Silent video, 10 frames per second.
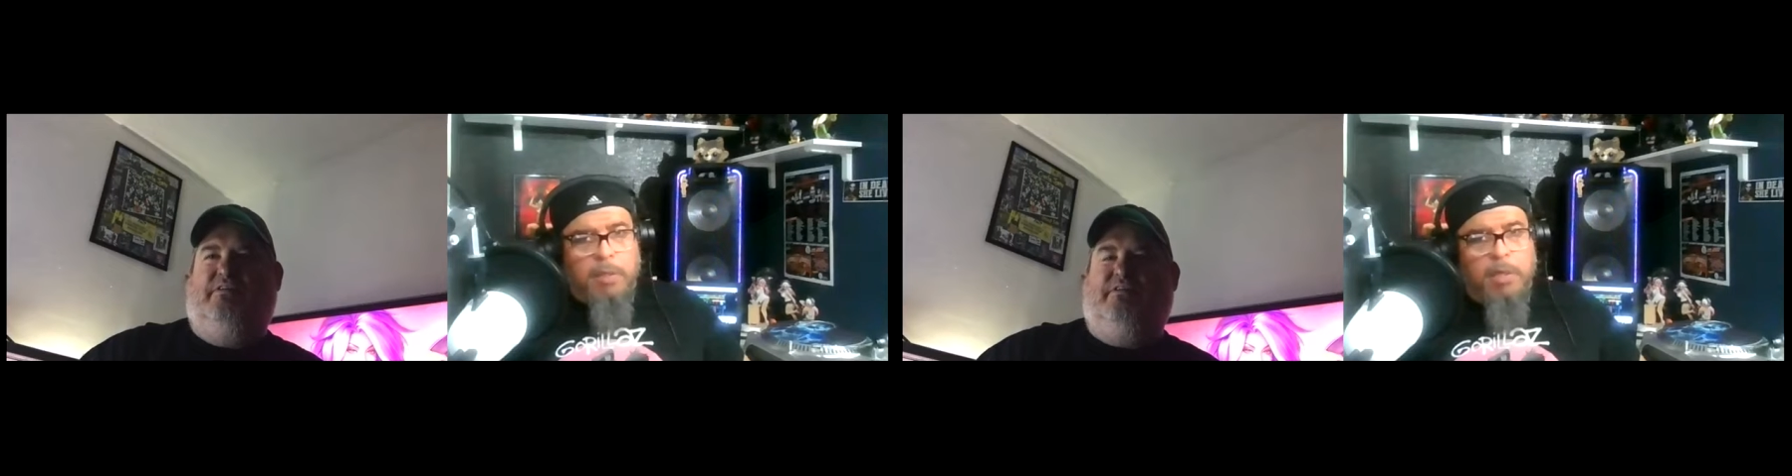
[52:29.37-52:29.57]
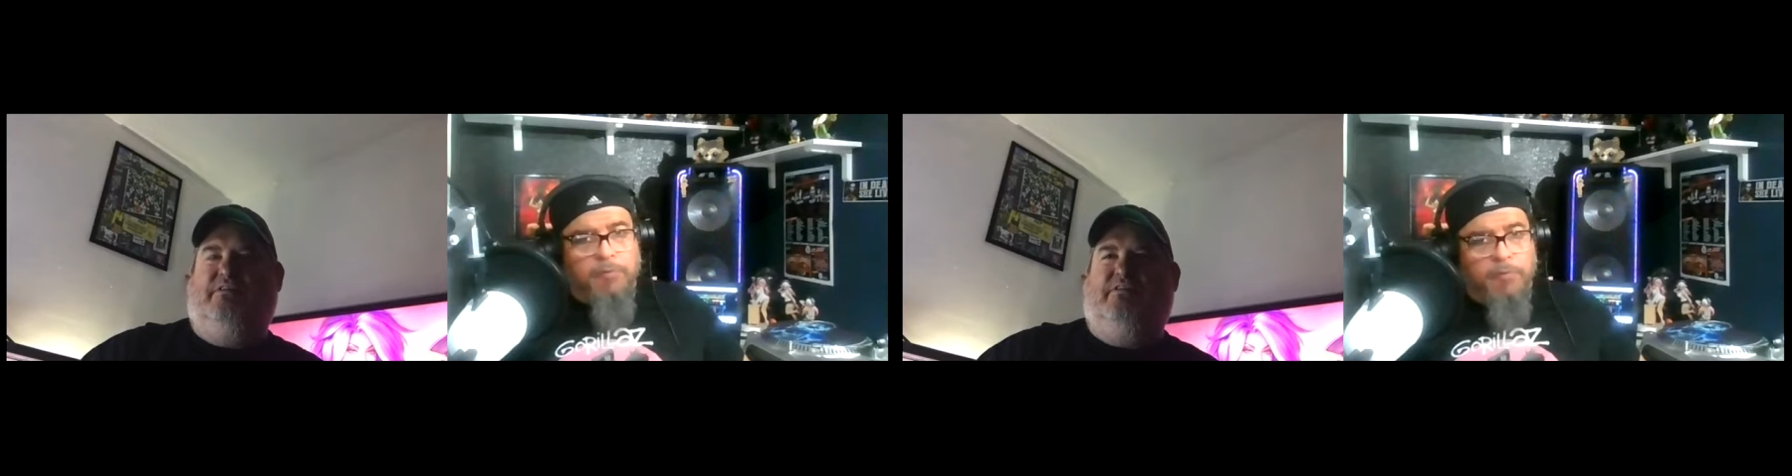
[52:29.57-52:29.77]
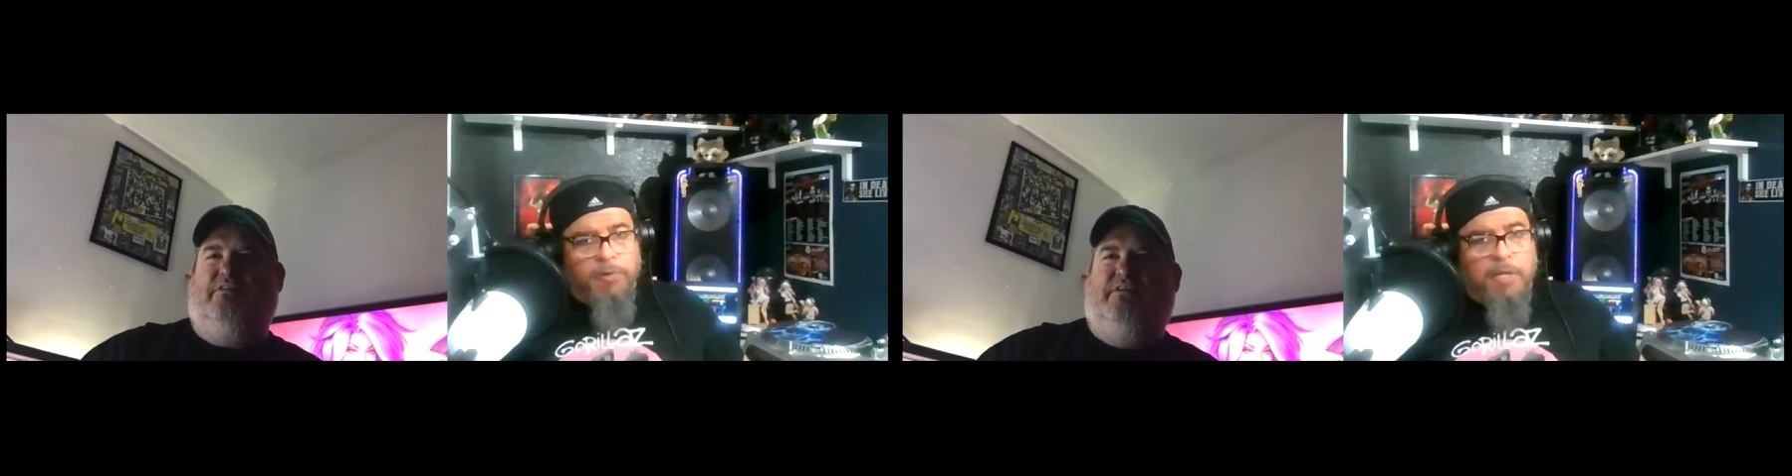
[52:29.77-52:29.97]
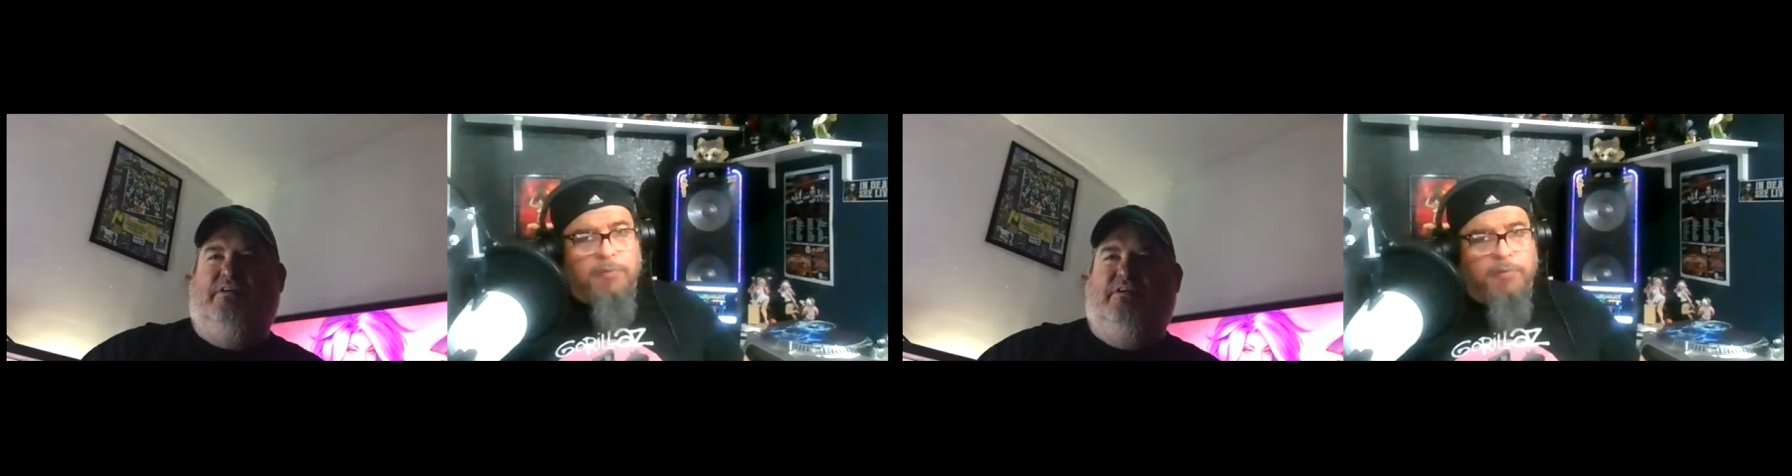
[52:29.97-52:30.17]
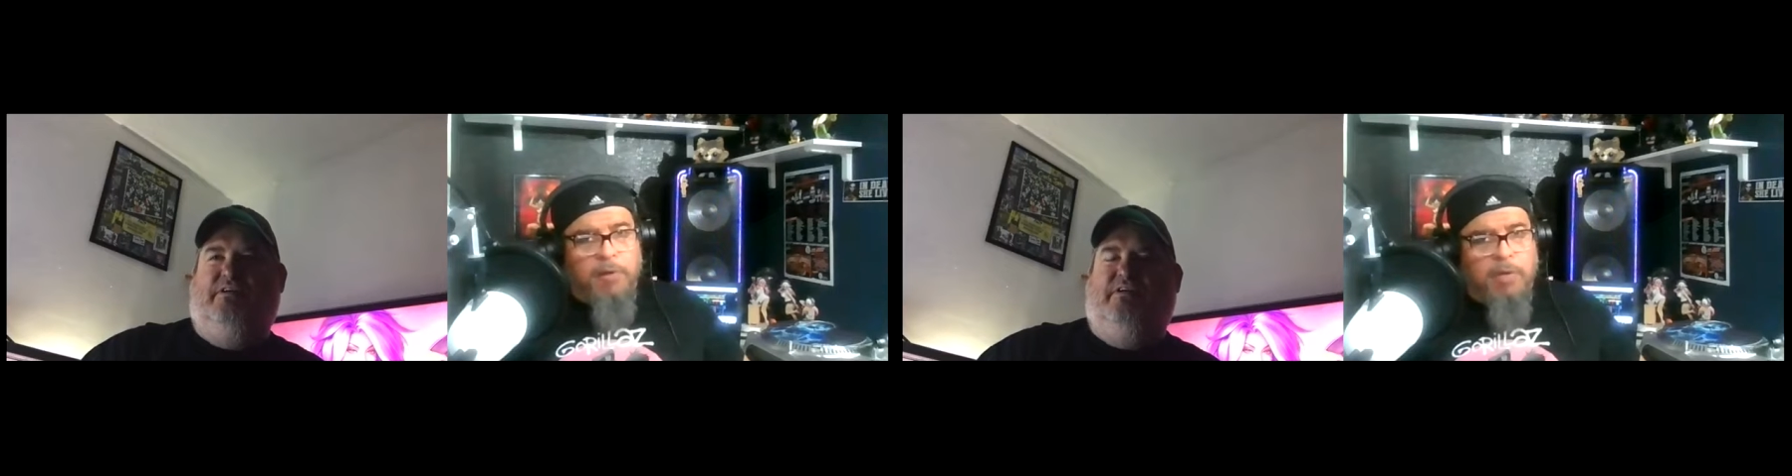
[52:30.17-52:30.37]
or for
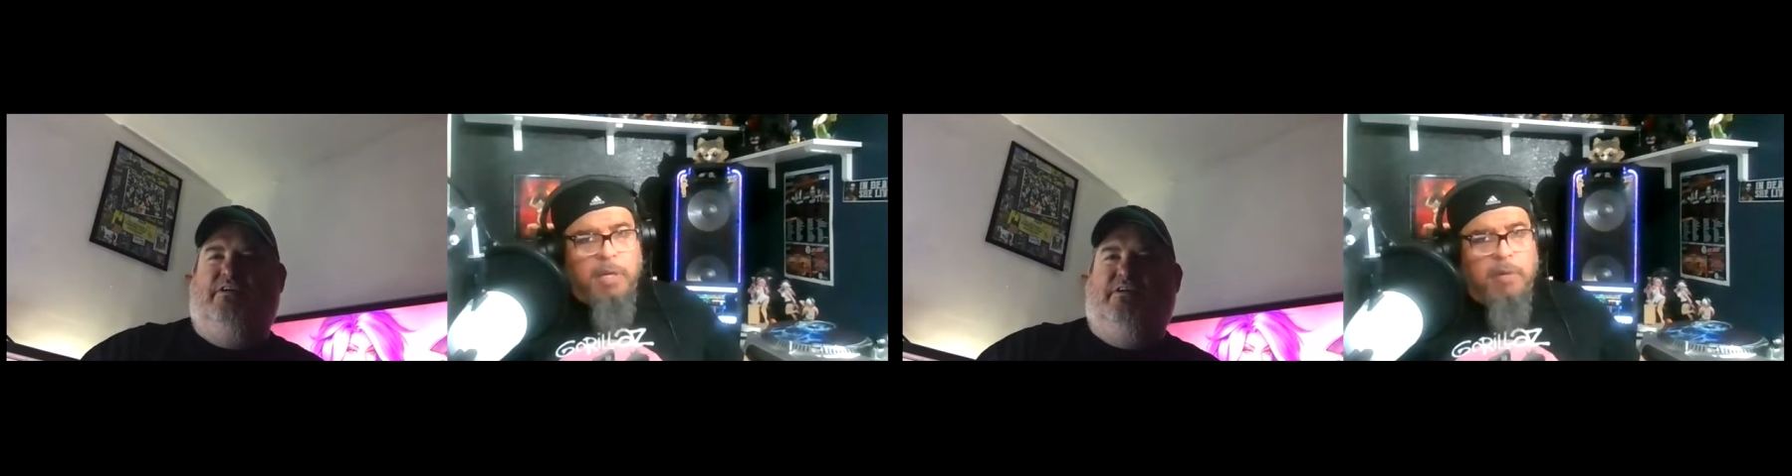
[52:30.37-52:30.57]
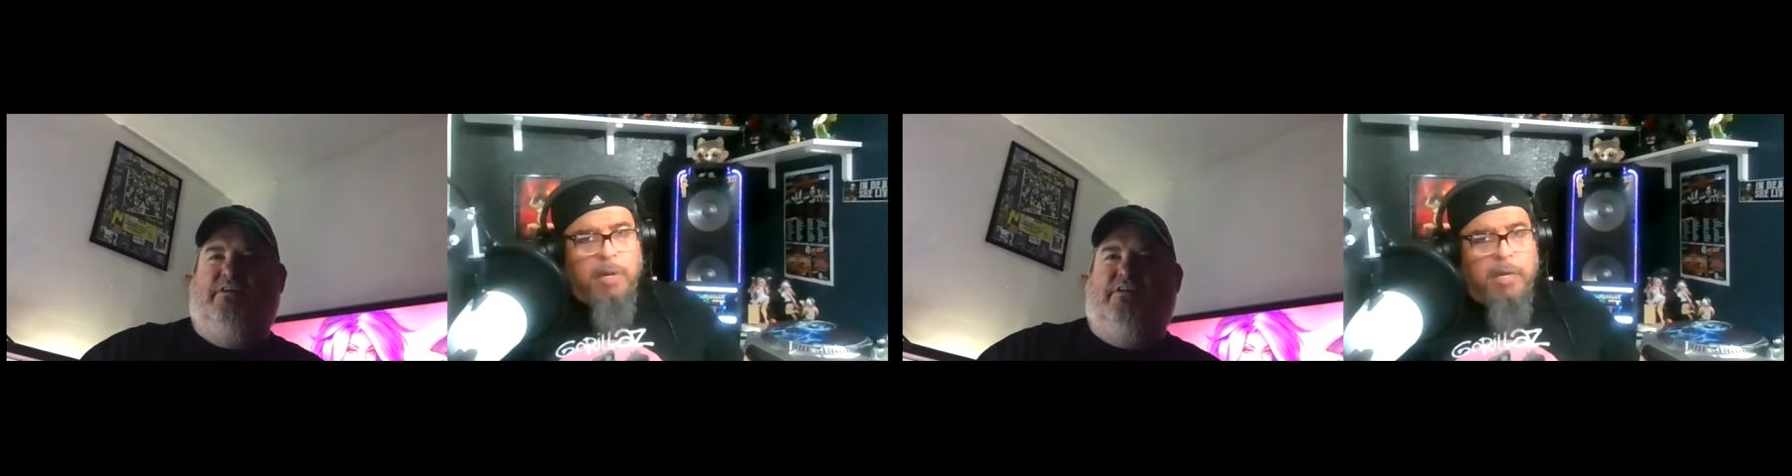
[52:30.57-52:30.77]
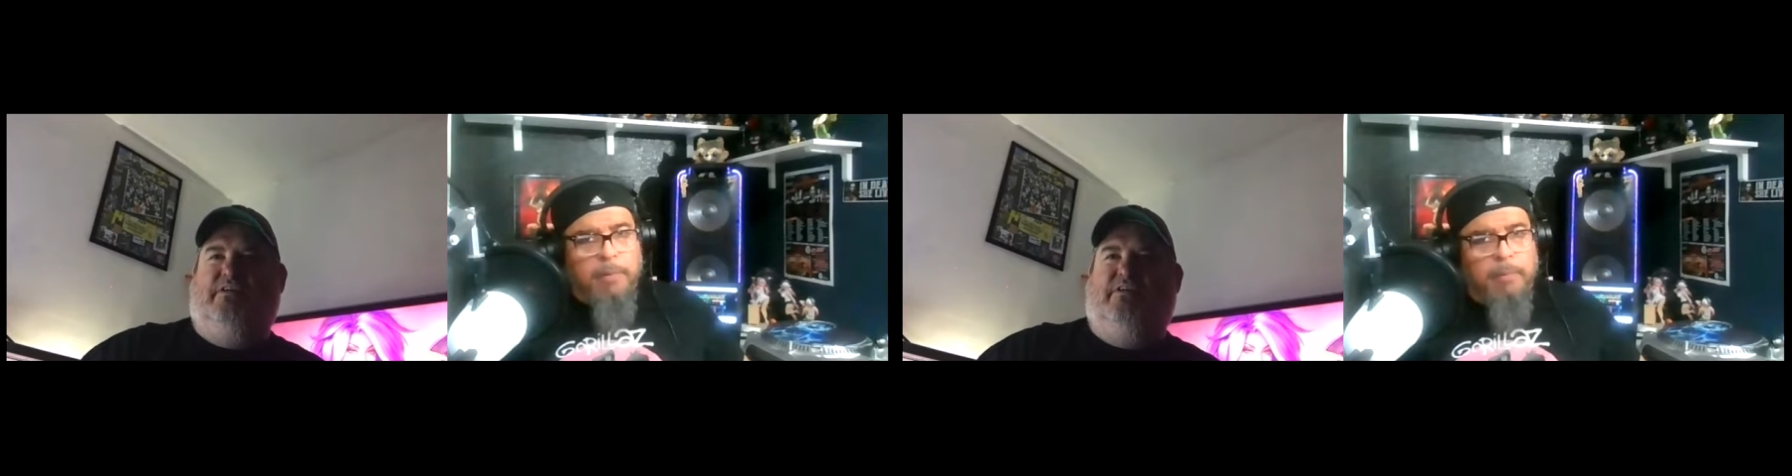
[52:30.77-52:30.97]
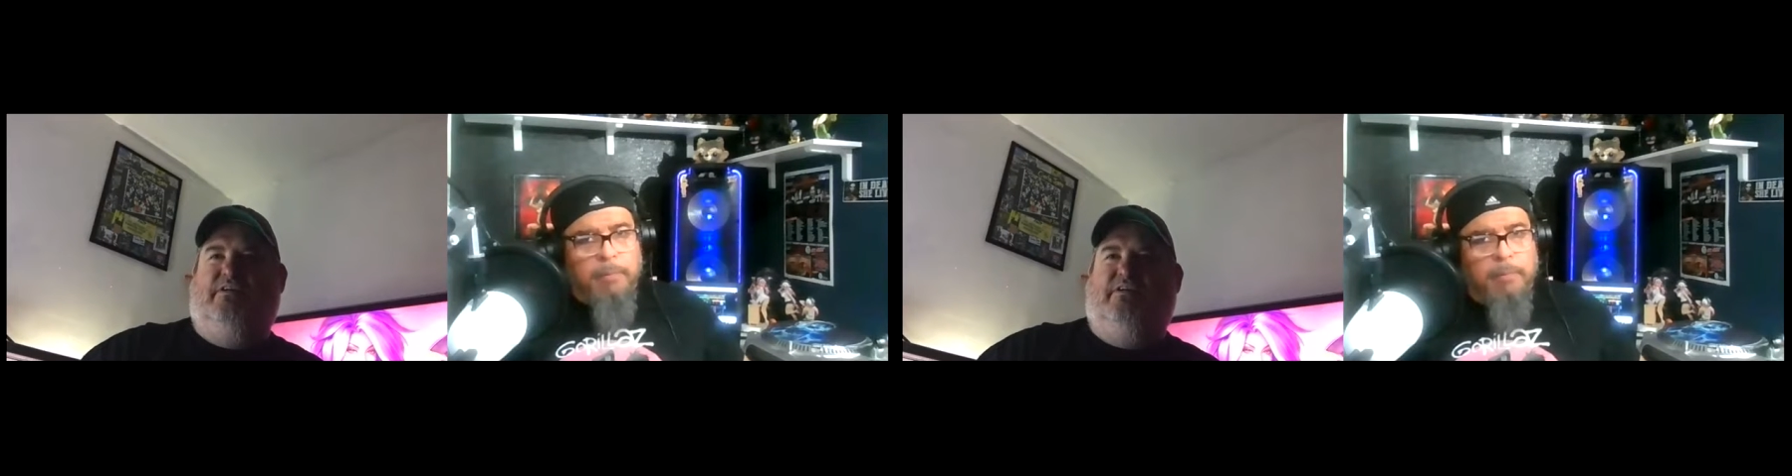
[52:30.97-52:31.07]
Scare Fair. Is that right?